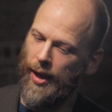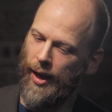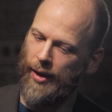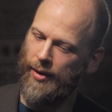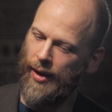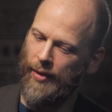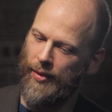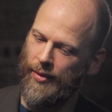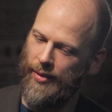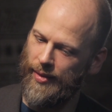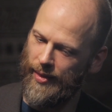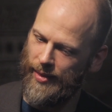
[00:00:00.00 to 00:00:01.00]
And I
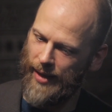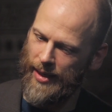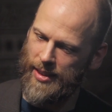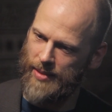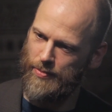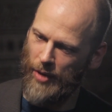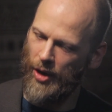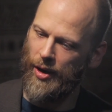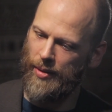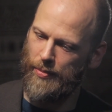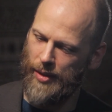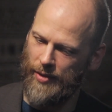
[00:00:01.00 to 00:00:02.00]
think that's
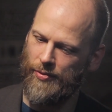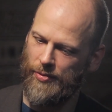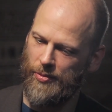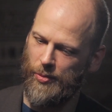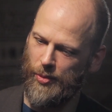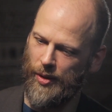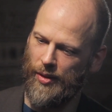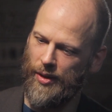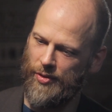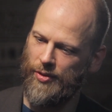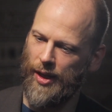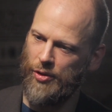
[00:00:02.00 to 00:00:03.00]
my beef with
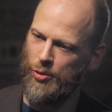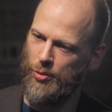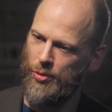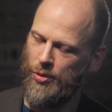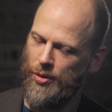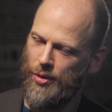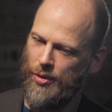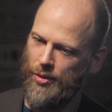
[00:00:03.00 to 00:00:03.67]
this, that you